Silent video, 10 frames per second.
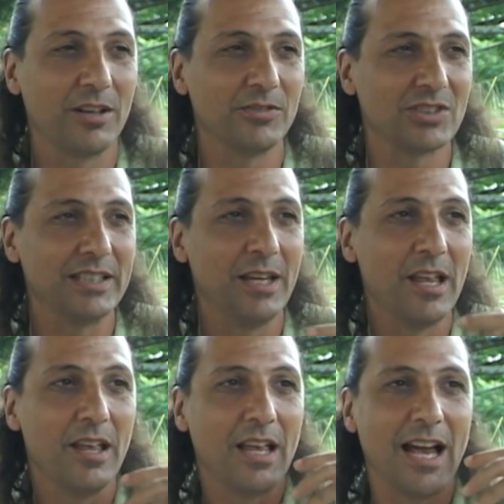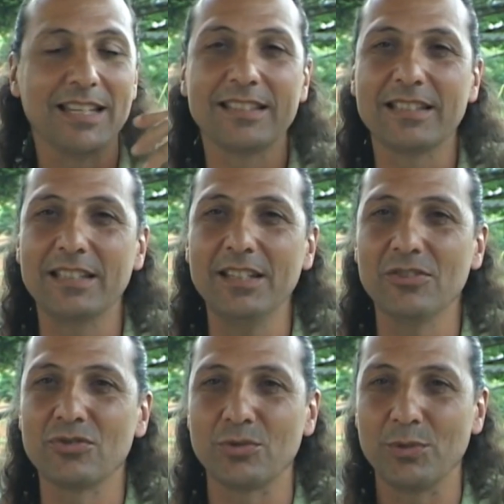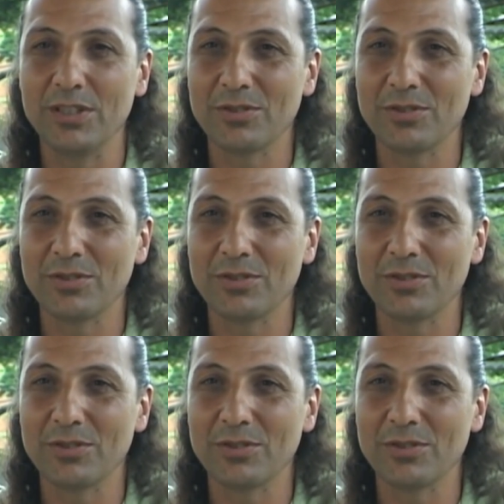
Obviously, I see the tree,